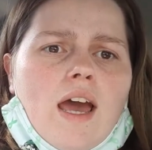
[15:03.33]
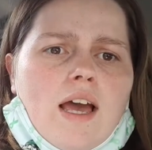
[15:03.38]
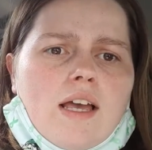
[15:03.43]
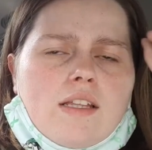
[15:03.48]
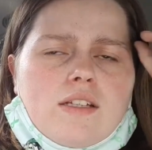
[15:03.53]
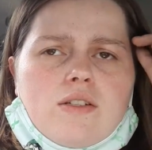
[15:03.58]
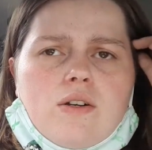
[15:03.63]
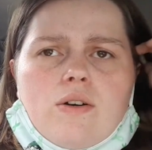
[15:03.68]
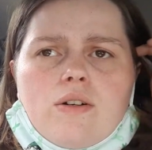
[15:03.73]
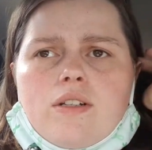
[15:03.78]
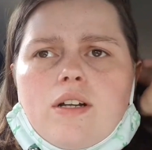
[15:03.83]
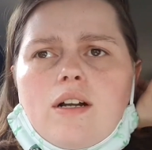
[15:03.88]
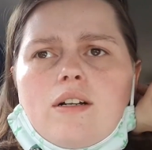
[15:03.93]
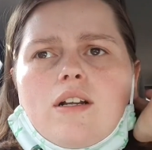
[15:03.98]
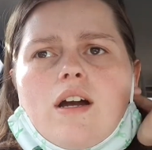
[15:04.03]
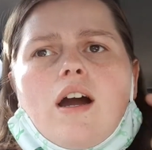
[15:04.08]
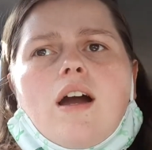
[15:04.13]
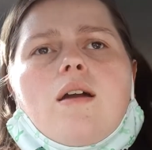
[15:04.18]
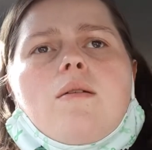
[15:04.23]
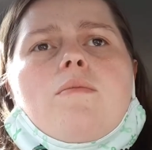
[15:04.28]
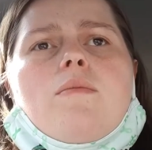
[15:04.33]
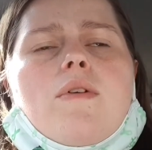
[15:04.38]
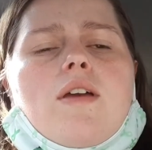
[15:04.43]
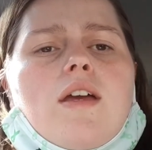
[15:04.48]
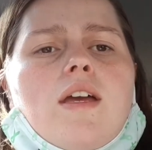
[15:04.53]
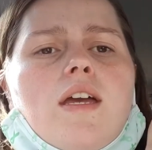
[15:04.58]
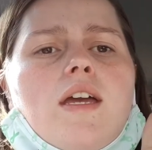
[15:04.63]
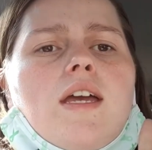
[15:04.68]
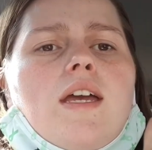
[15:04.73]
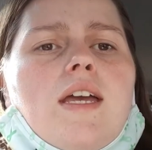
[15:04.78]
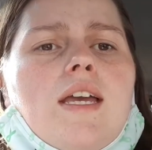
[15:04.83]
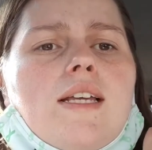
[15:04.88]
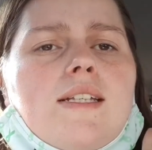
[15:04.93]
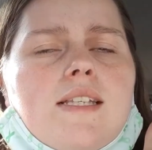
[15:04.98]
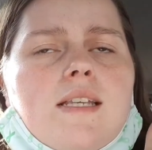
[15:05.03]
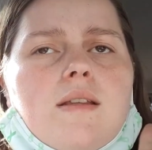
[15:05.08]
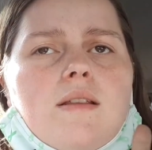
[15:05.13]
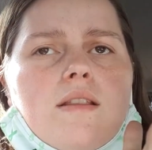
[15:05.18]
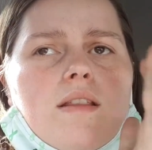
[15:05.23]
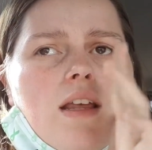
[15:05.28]
And this whole entire time,
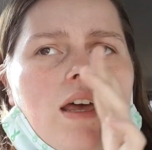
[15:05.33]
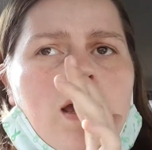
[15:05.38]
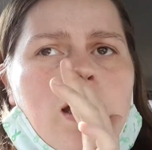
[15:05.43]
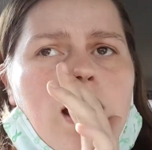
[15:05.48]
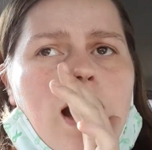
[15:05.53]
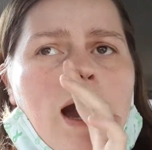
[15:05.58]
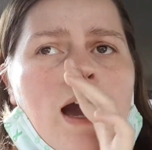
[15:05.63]
he's like,